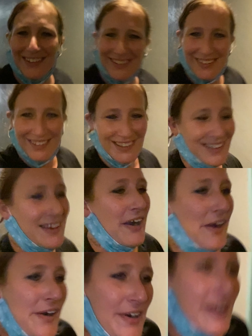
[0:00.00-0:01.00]
I
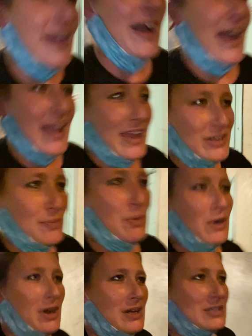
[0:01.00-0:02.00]
had to
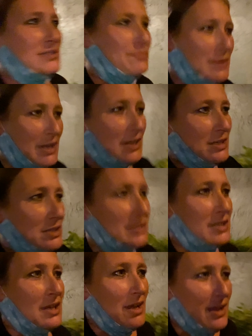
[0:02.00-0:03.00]
pause because
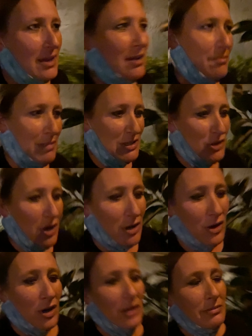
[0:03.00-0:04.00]
my daughter
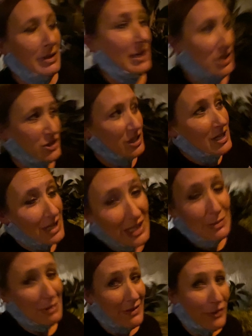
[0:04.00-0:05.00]
called me and she needs
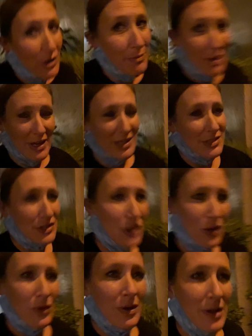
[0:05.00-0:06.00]
me for a minute,
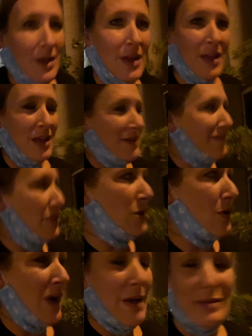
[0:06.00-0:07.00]
so even though
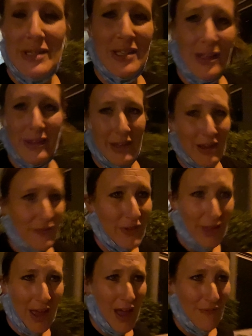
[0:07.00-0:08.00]
I was sitting there for the
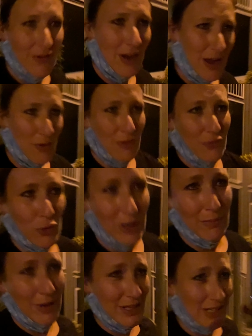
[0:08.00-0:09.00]
half an hour, 40
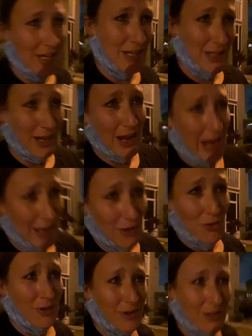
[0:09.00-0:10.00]
minutes, I didn't get any
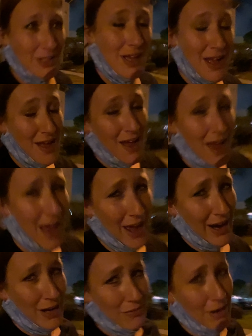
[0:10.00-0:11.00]
orders, I
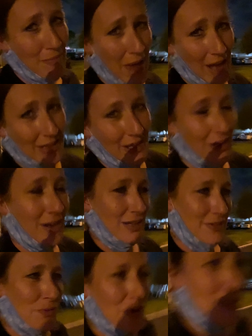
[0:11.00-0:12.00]
gotta run back there because
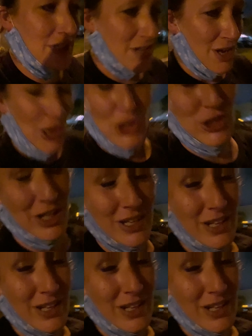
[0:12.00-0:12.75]
of course she didn't